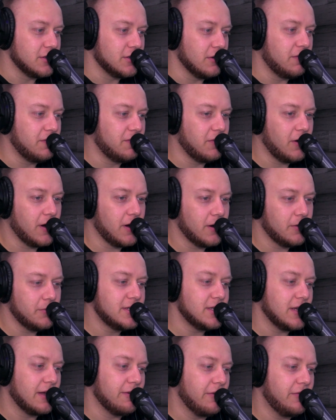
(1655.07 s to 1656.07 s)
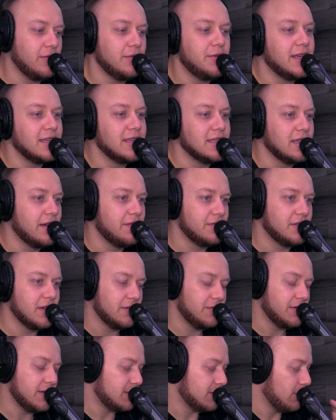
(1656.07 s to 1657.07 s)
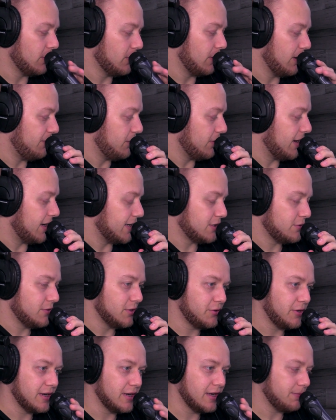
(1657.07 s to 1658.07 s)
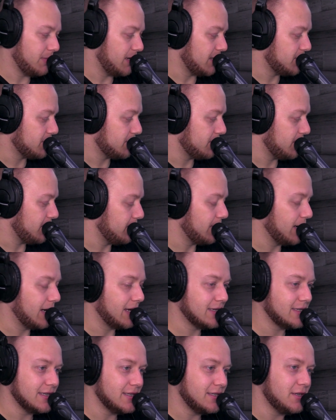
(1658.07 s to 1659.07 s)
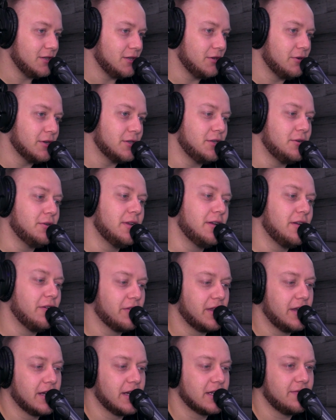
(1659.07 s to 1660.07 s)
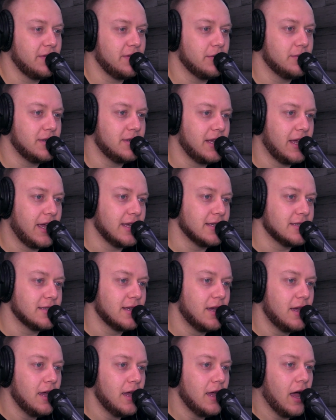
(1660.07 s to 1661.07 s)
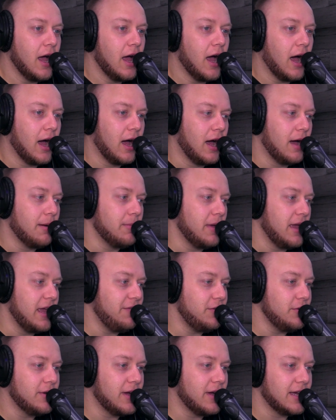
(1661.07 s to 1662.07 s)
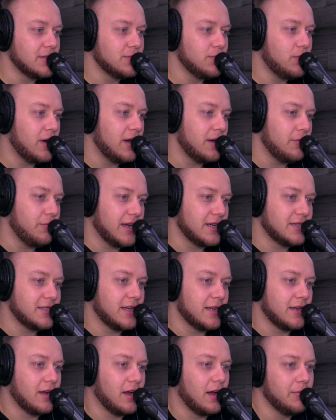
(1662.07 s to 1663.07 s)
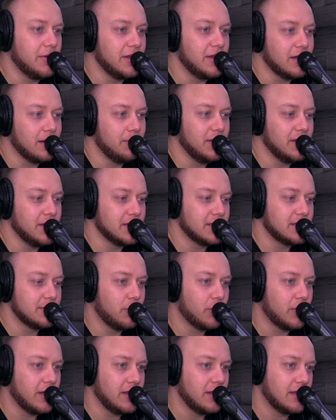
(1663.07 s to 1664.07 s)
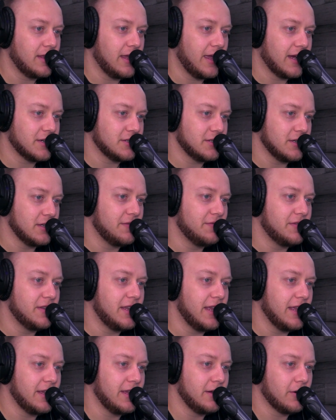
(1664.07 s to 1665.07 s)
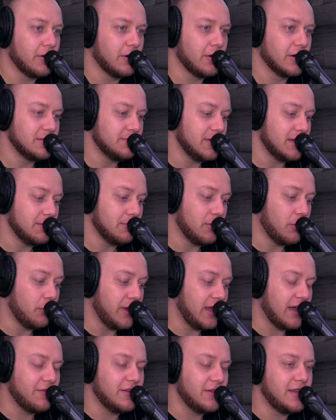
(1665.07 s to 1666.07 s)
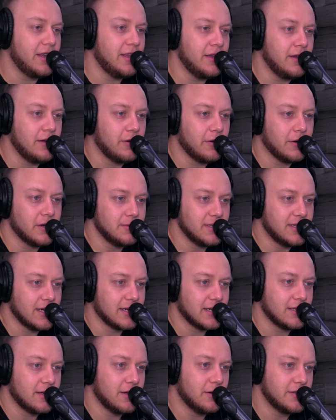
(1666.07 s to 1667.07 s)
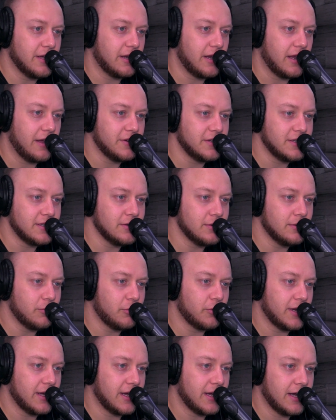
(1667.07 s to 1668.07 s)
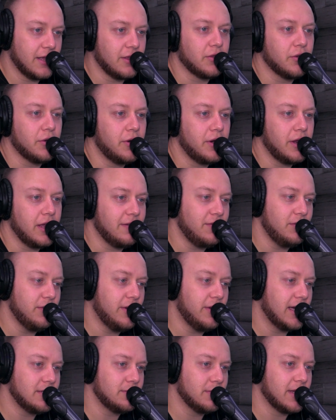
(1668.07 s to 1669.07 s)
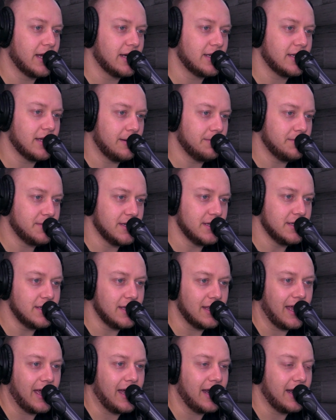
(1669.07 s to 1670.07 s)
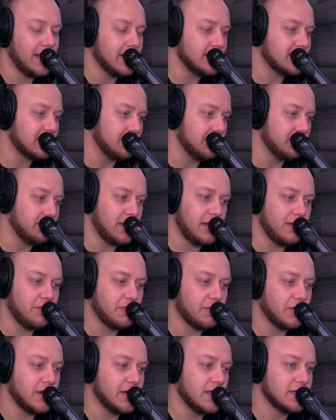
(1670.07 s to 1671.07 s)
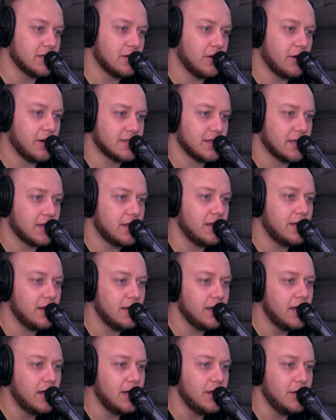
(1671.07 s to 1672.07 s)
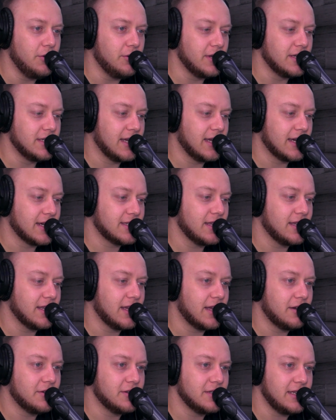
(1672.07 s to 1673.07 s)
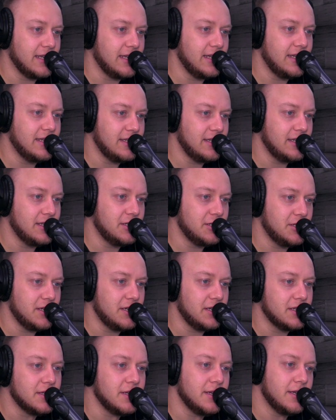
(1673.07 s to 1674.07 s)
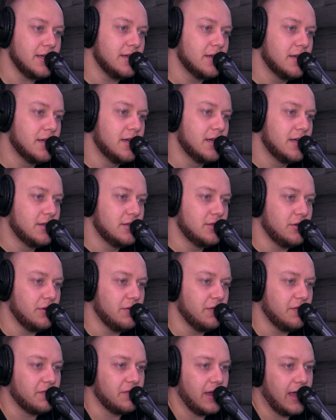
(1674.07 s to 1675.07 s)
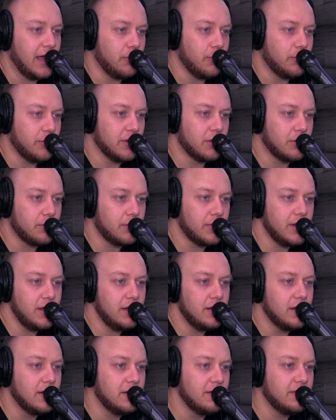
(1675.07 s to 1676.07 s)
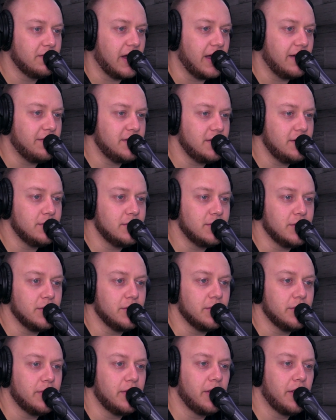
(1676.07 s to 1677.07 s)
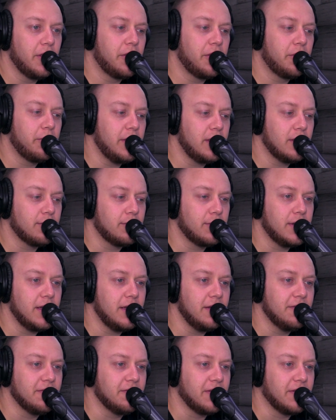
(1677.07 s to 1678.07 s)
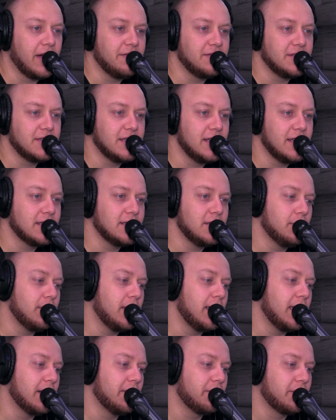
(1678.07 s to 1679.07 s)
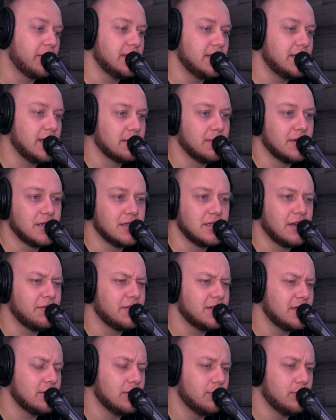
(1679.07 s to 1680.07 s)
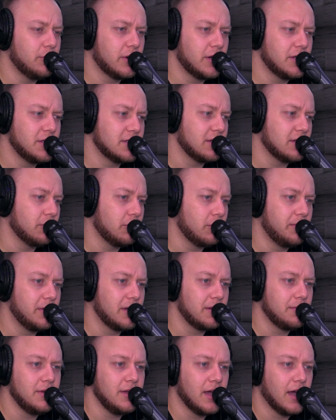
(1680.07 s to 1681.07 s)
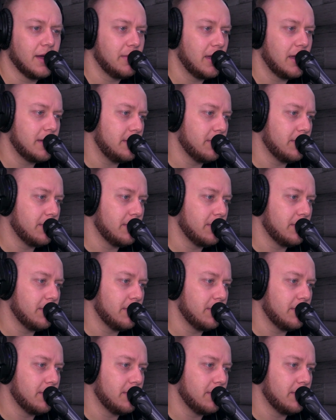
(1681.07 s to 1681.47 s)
so far. We still have a few days left of it. So if you guys are enjoying it, make sure that you guys continue to tune in over the next few days. Um, if you guys want, we actually had a comment come in this morning that they actually love the daily encouragement, but we have a daily encouragement text that goes out every single morning at 8.30. If you guys would like to opt into that, it is completely free. It doesn't cost a thing. You can text the letters EZGC to 813 522 3356. You can get a free text message every single morning, just a little pick me up, maybe